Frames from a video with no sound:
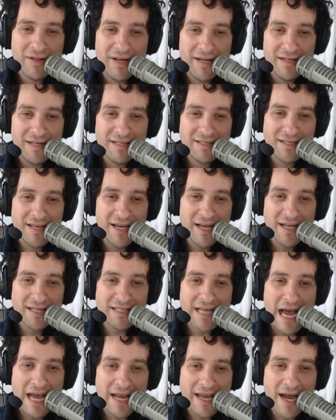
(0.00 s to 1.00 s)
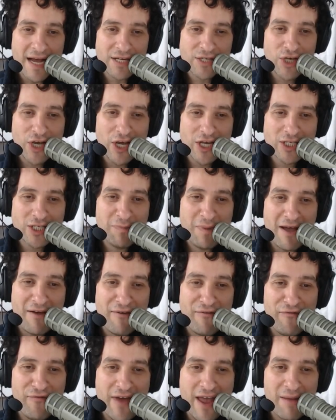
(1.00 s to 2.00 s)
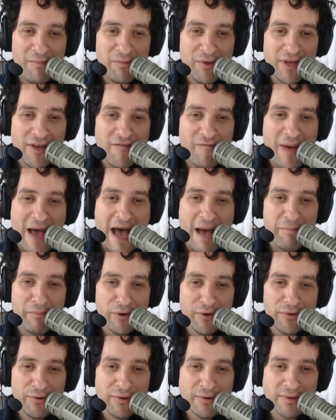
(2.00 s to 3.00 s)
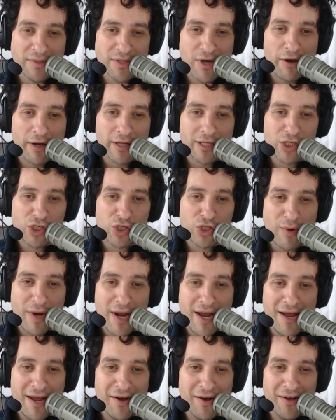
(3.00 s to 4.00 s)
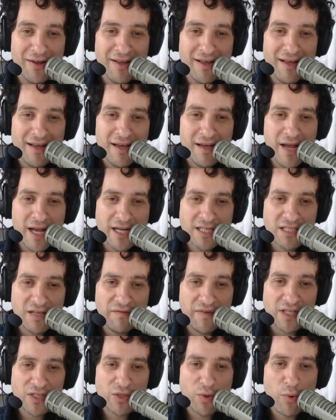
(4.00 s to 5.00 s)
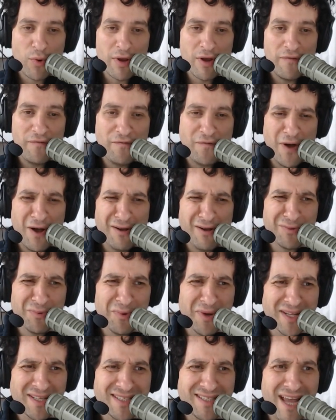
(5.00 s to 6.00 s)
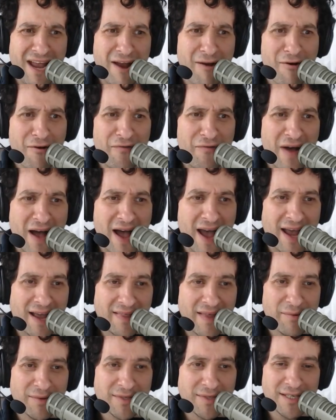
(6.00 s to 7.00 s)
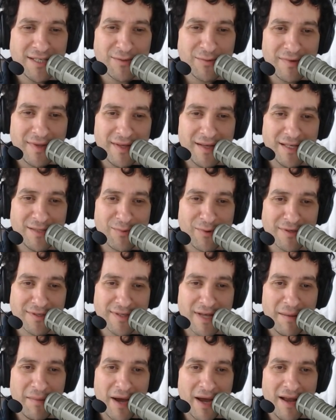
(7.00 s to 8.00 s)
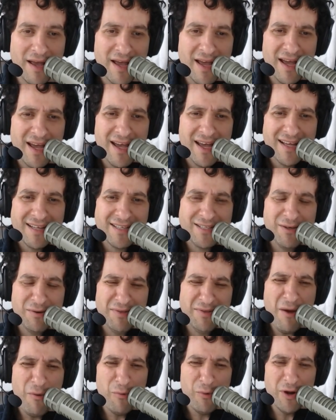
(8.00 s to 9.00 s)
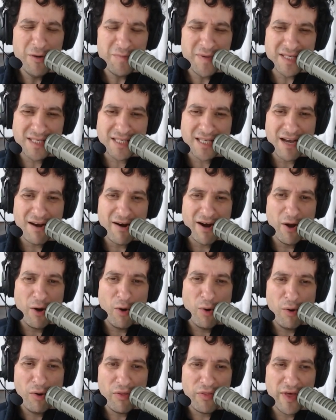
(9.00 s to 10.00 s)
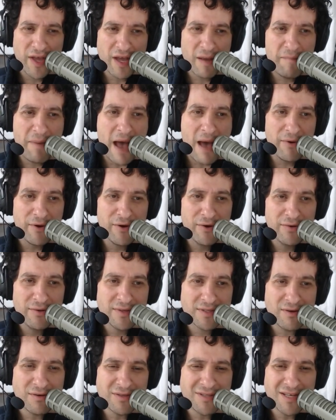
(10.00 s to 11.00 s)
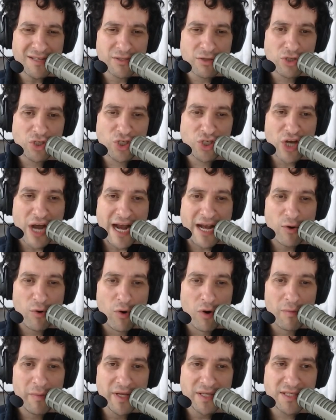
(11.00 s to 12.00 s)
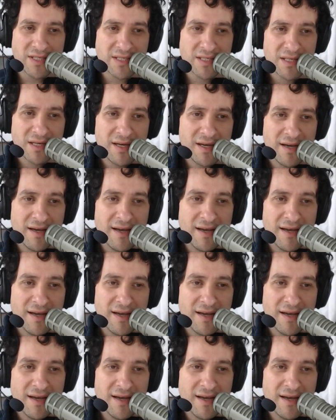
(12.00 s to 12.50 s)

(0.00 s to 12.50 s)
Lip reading: McClendon says, I got chased by a family of baboons on a trail next to Victoria Falls once. Terrifying. That was his words, not mine. Dude, that would be scary. A whole thing of baboons. Those things are ginormous.